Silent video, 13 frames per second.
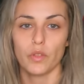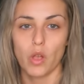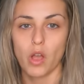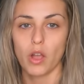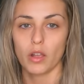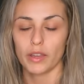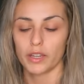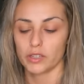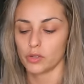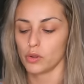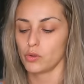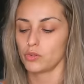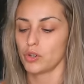vlog, like I
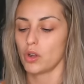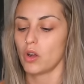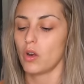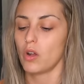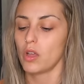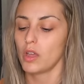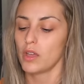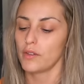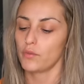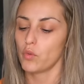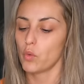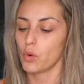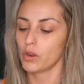told y'all.
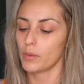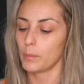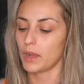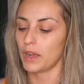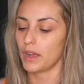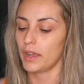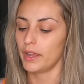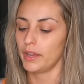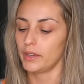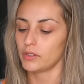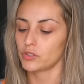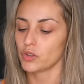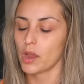For
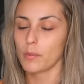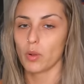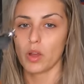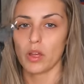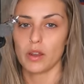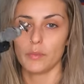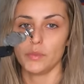my tripod,